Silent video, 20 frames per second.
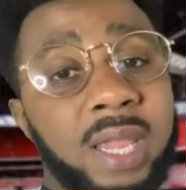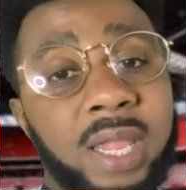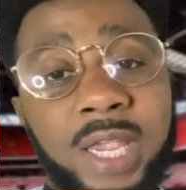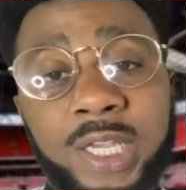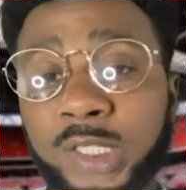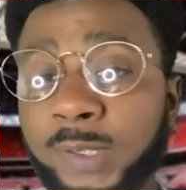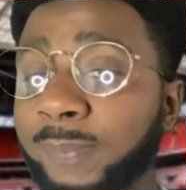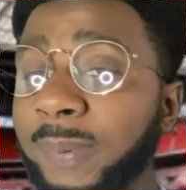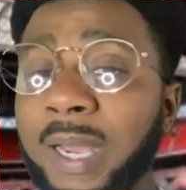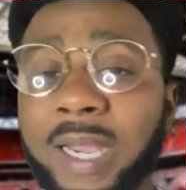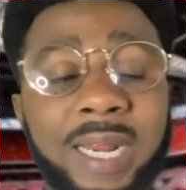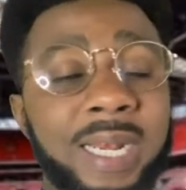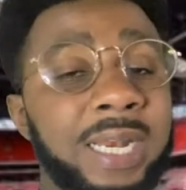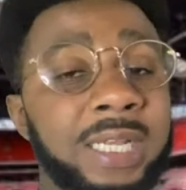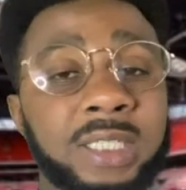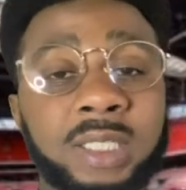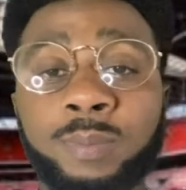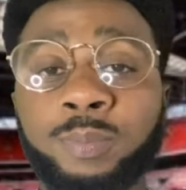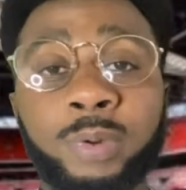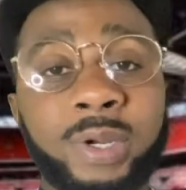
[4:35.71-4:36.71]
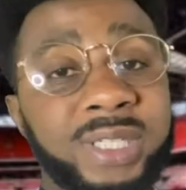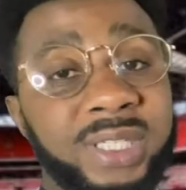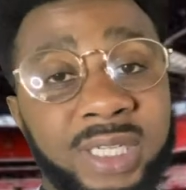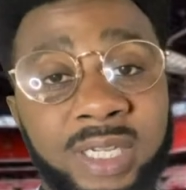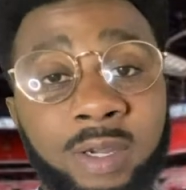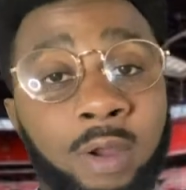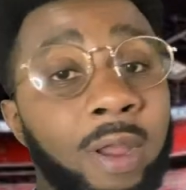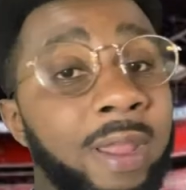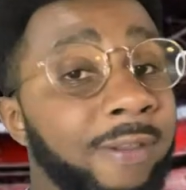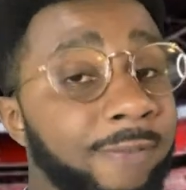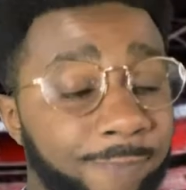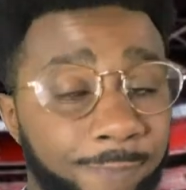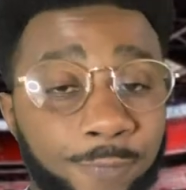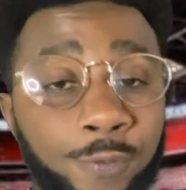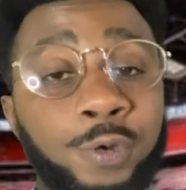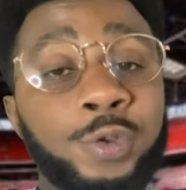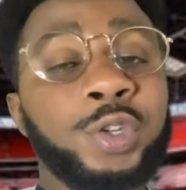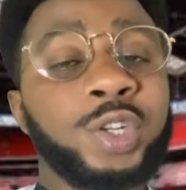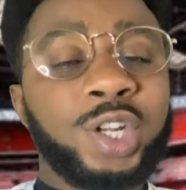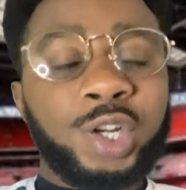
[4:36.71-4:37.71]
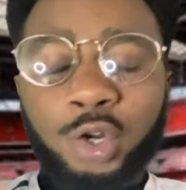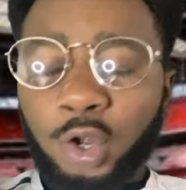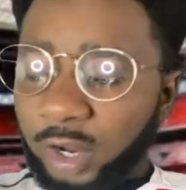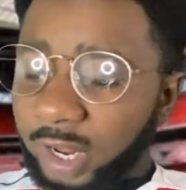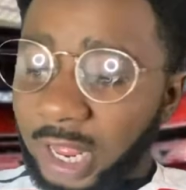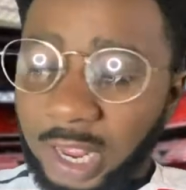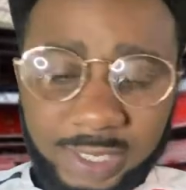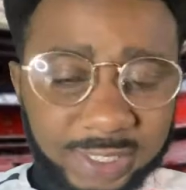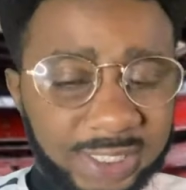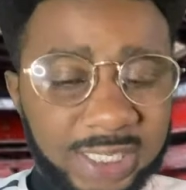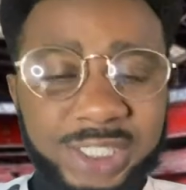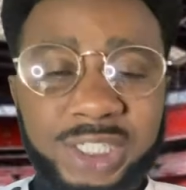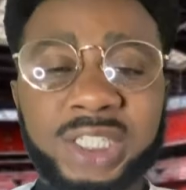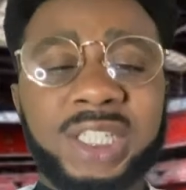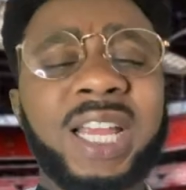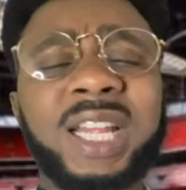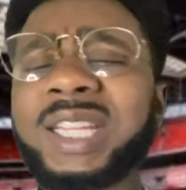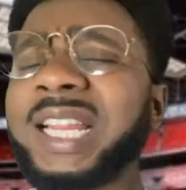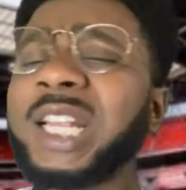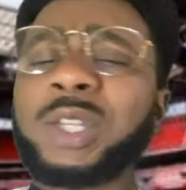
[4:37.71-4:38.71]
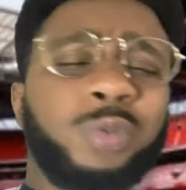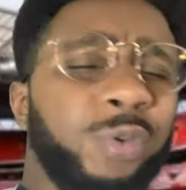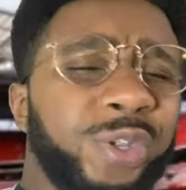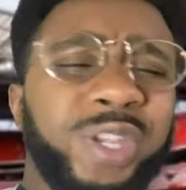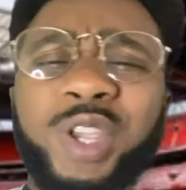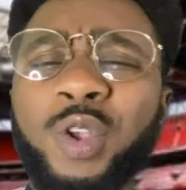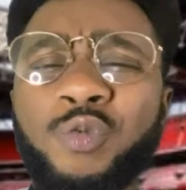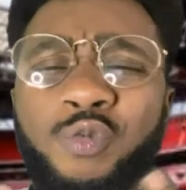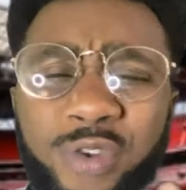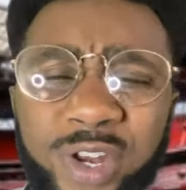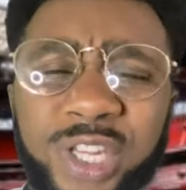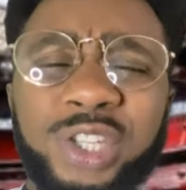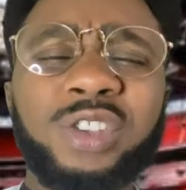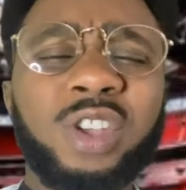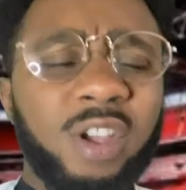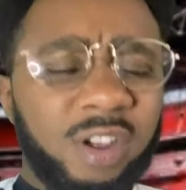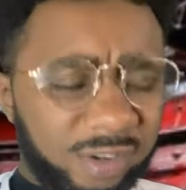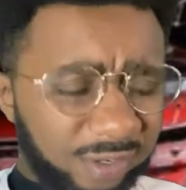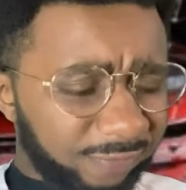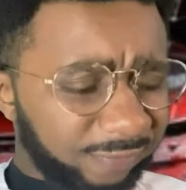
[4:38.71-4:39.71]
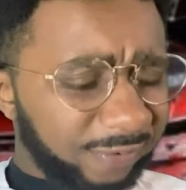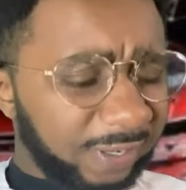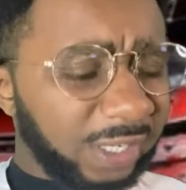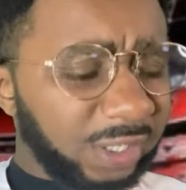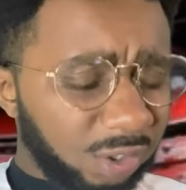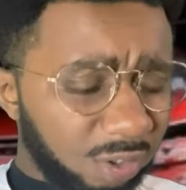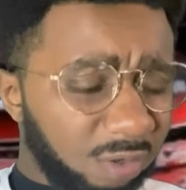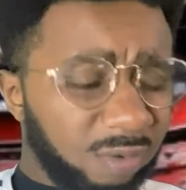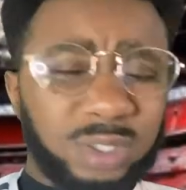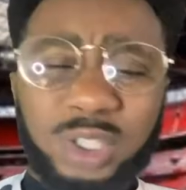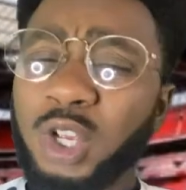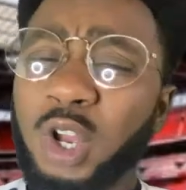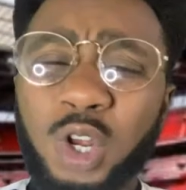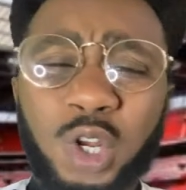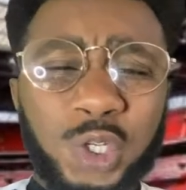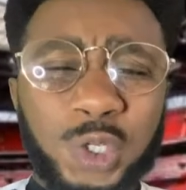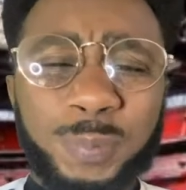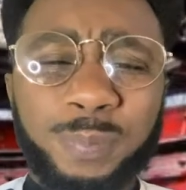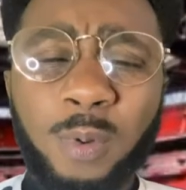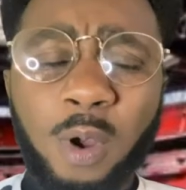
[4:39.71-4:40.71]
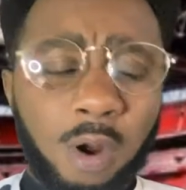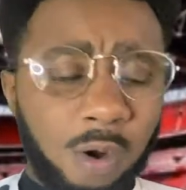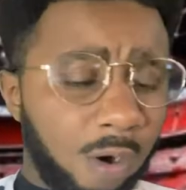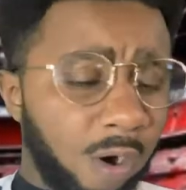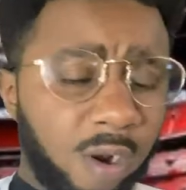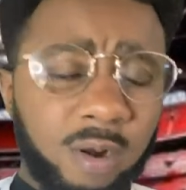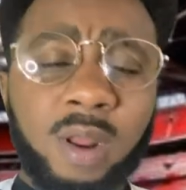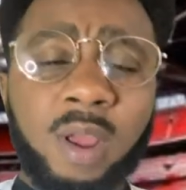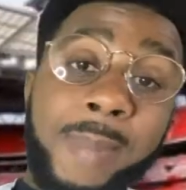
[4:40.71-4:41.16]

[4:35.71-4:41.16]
It's about collecting points and going through to the knockout stages. Then that's when you can really turn things on, turn the spark on.